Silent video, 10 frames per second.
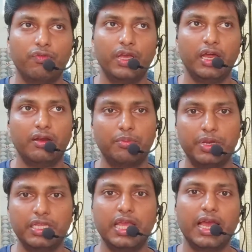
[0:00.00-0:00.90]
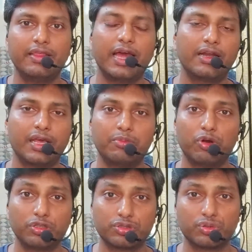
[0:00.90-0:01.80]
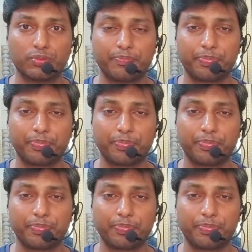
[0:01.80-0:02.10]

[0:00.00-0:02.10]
we are breathing at that time also.